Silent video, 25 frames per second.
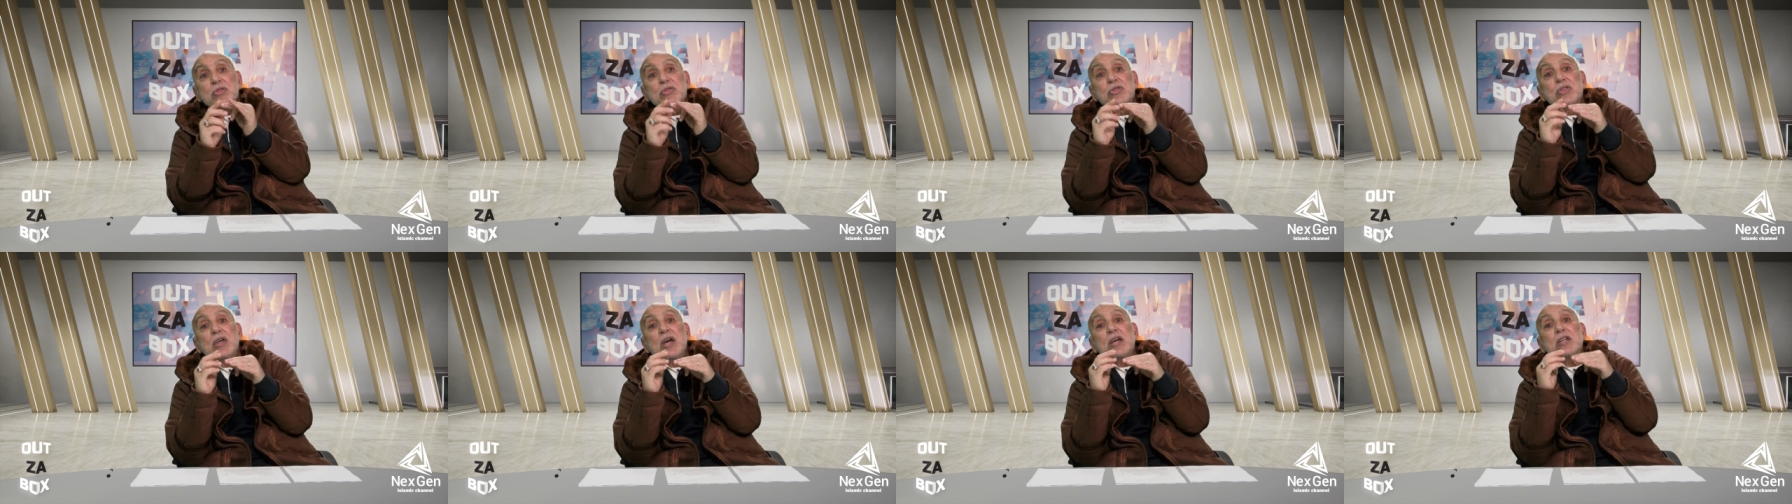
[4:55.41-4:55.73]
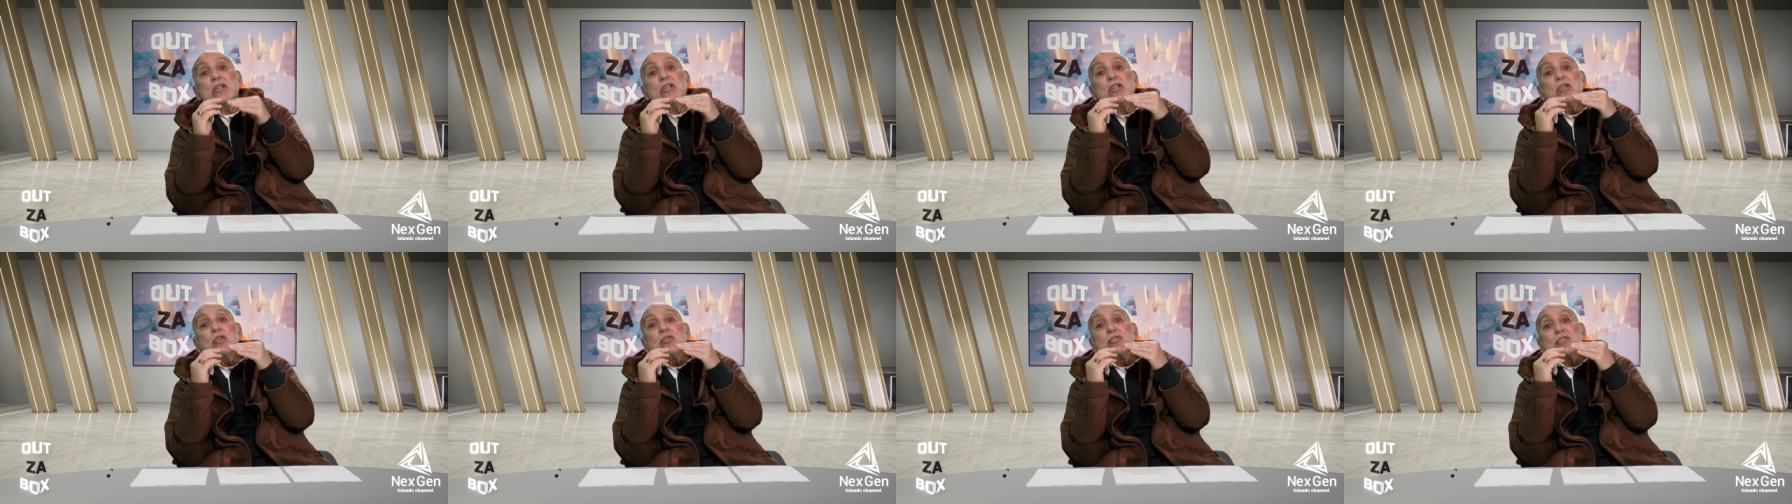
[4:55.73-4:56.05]

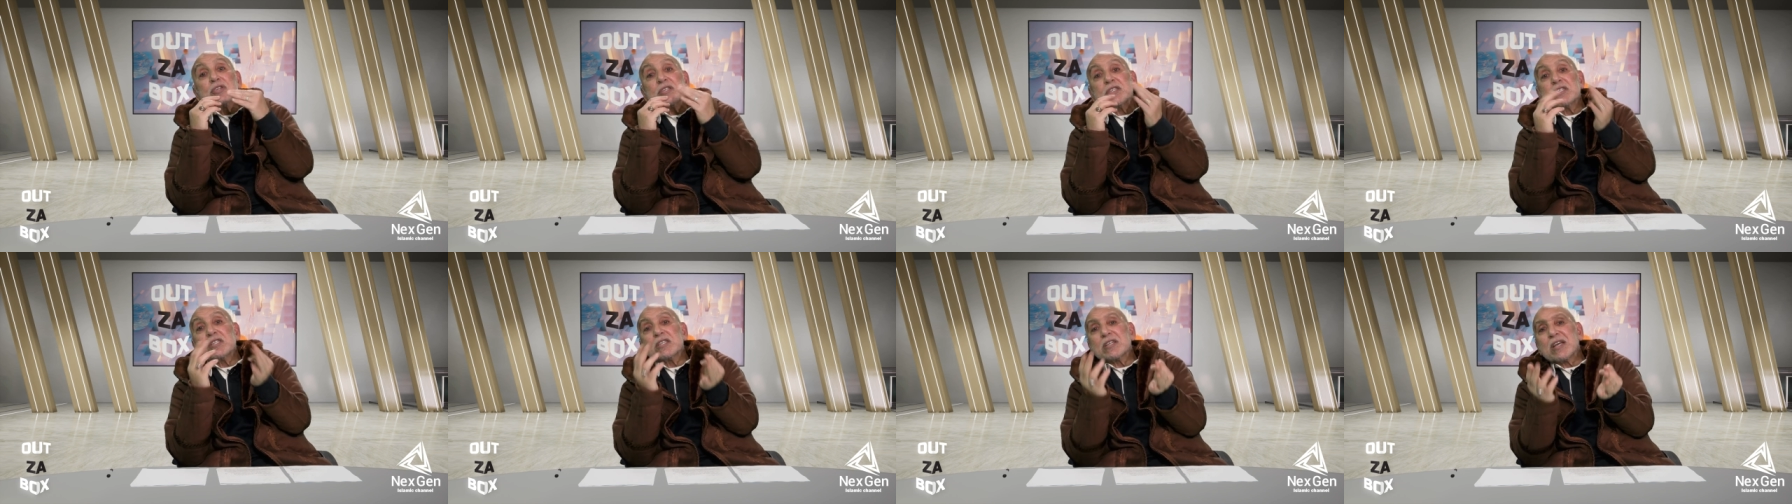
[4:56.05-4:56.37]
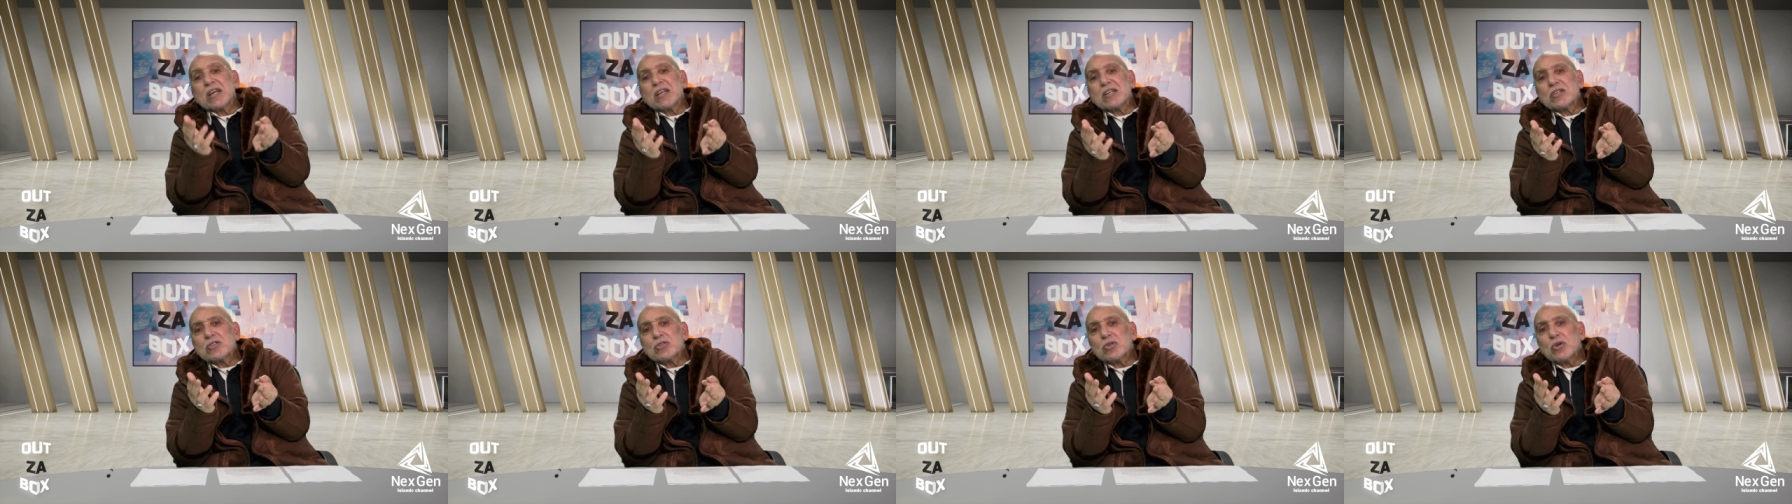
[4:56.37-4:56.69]
then
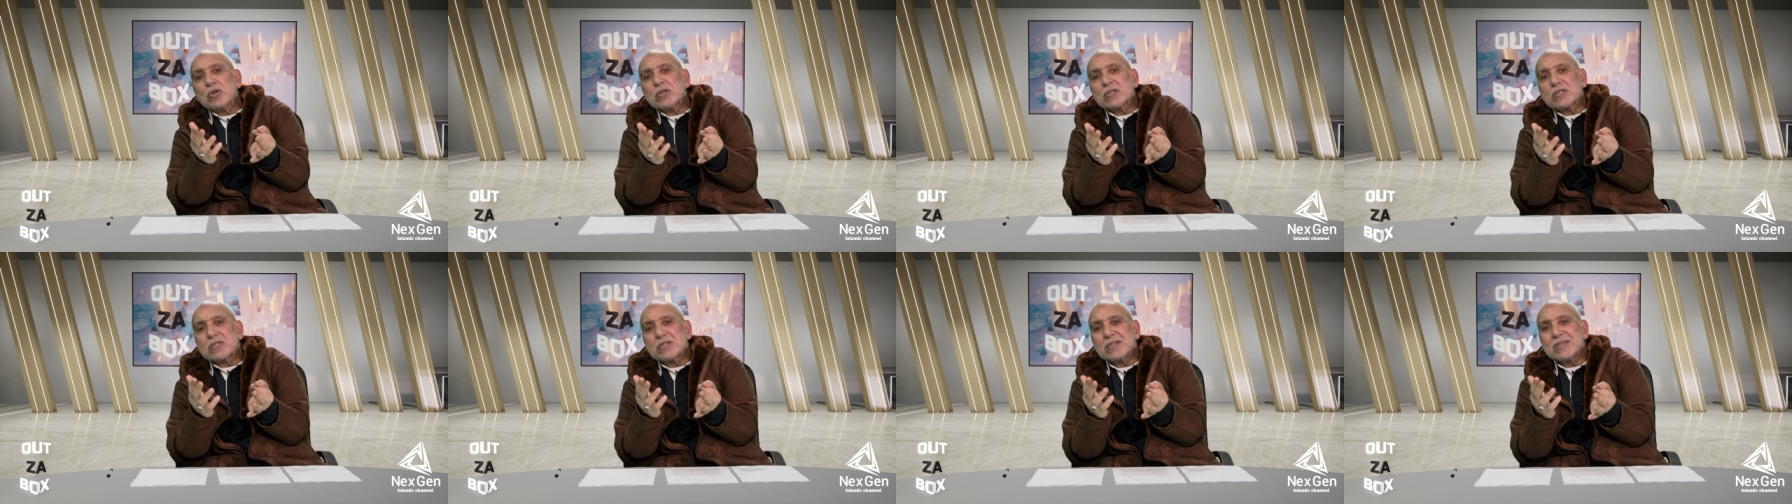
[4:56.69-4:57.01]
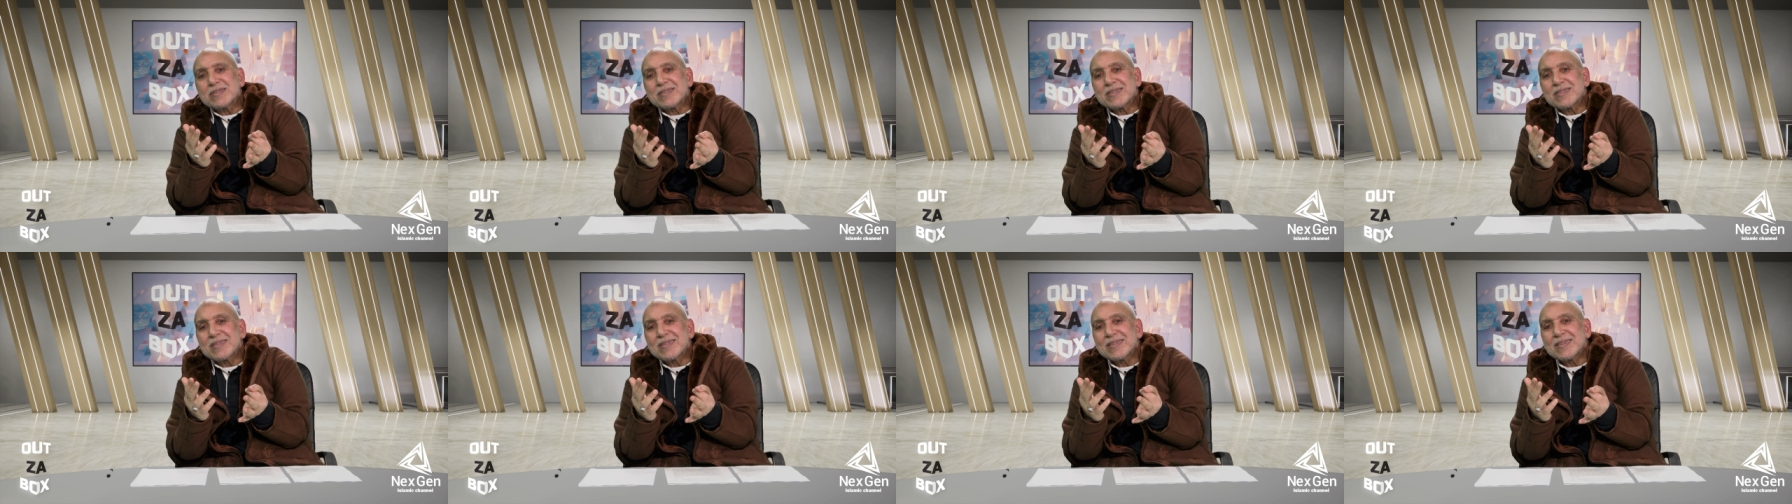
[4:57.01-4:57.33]
logistical
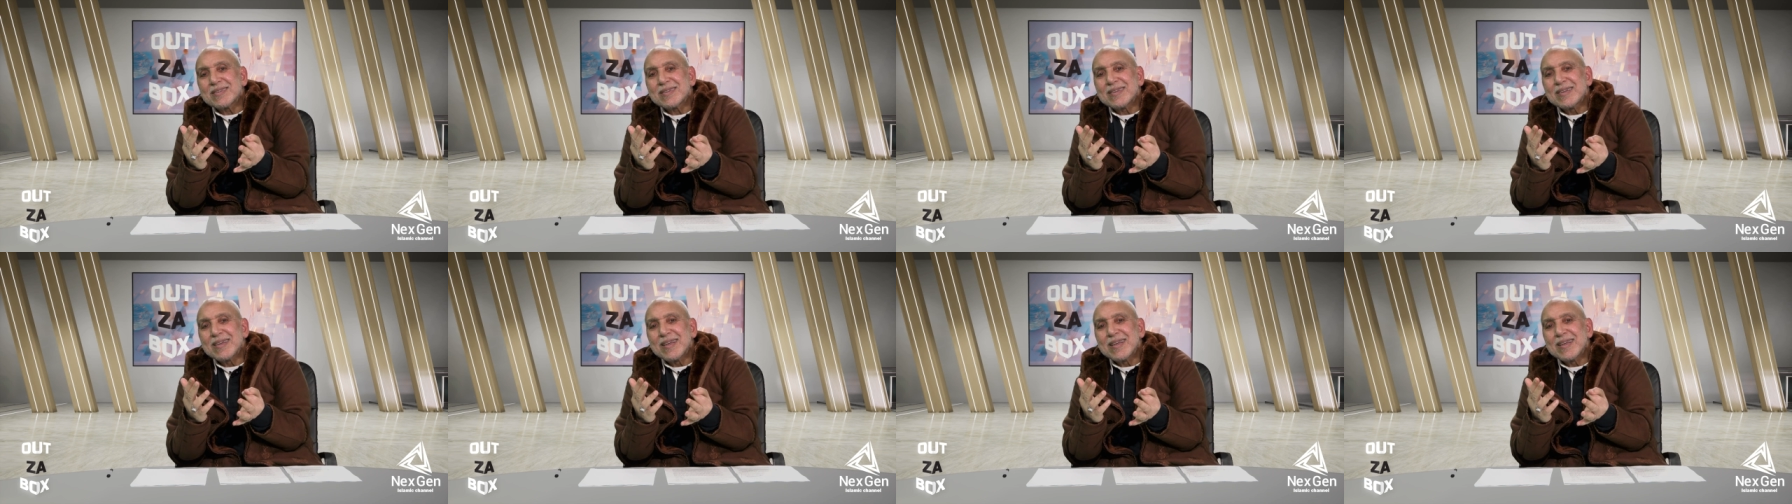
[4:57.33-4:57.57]
resources,